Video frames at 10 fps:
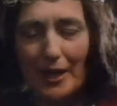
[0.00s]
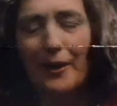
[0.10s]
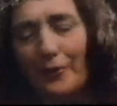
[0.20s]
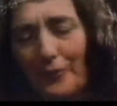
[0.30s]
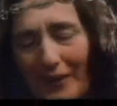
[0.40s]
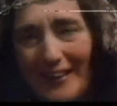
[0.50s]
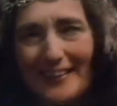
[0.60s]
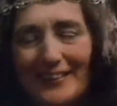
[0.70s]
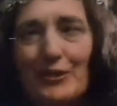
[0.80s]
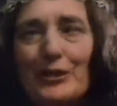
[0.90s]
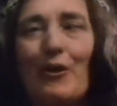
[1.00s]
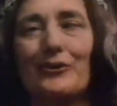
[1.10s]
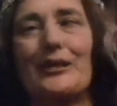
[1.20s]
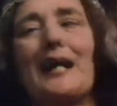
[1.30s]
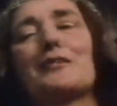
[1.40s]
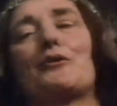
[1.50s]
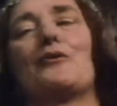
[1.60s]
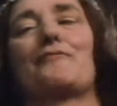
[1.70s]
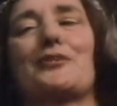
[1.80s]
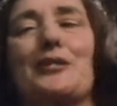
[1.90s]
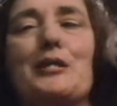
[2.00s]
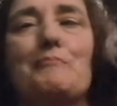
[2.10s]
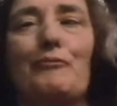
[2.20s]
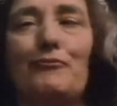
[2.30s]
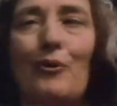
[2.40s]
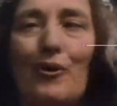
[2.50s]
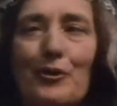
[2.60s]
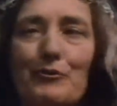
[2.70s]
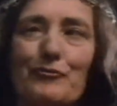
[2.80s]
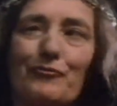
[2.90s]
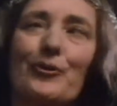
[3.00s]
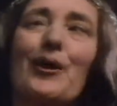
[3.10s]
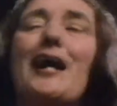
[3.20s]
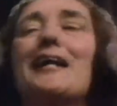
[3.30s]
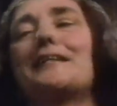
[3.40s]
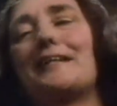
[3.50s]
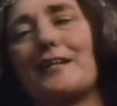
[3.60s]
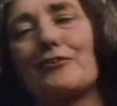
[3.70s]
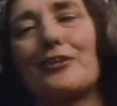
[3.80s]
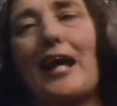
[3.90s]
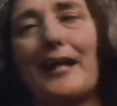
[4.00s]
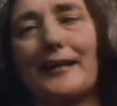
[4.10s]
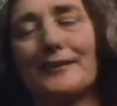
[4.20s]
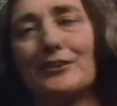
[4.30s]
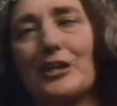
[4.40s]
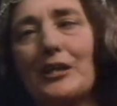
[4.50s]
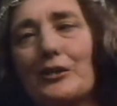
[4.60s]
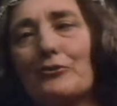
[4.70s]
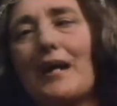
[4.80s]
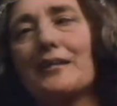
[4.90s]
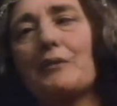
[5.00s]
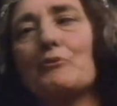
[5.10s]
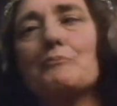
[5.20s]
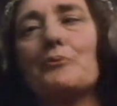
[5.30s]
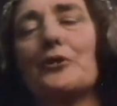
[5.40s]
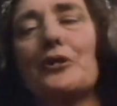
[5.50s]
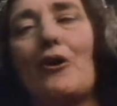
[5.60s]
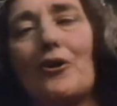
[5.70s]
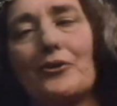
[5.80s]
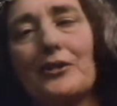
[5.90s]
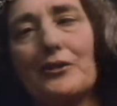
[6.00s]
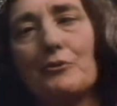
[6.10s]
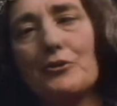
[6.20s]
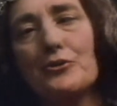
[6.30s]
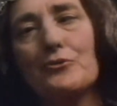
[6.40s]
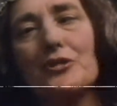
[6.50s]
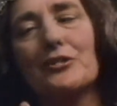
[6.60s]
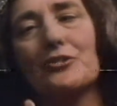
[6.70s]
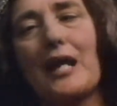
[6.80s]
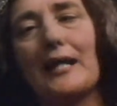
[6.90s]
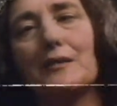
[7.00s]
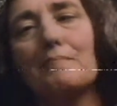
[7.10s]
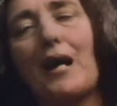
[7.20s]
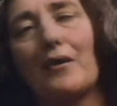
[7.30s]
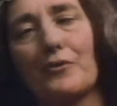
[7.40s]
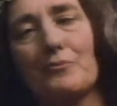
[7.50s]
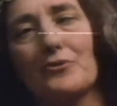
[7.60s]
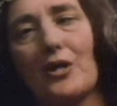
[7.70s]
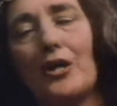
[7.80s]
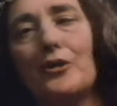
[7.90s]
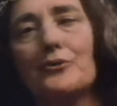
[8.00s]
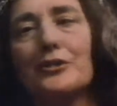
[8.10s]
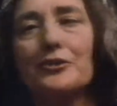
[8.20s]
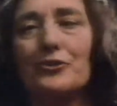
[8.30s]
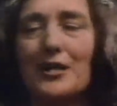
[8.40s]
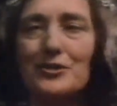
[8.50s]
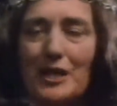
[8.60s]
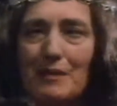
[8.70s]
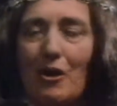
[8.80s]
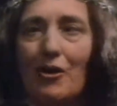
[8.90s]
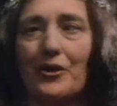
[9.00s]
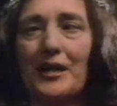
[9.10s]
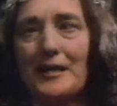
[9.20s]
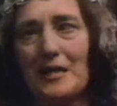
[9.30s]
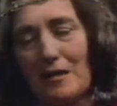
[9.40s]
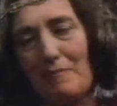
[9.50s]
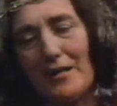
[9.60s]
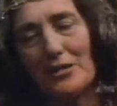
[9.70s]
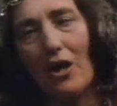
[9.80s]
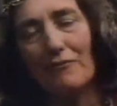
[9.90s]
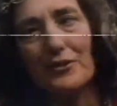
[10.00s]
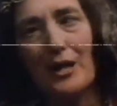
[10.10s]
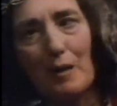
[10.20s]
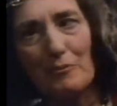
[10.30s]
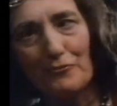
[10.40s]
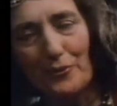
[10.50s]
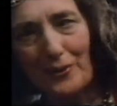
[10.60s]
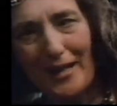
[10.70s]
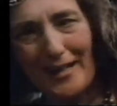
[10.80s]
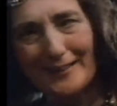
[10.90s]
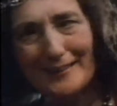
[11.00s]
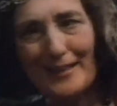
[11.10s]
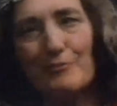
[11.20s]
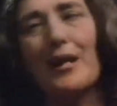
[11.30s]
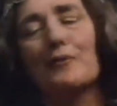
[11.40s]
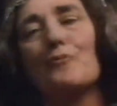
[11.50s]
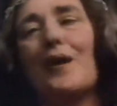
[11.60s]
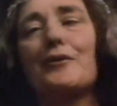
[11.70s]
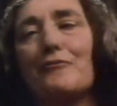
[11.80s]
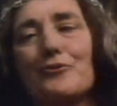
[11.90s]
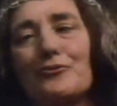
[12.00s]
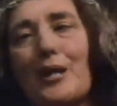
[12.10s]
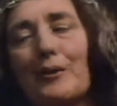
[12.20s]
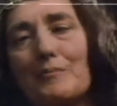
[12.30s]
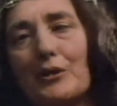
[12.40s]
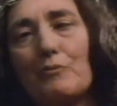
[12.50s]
So we got cut off the day before. There was frantic shenanigans trying. They wouldn't put it on until we knew the exact amount that was owed. And it just came on about half an hour beforehand. And we had a wonderful ceremony.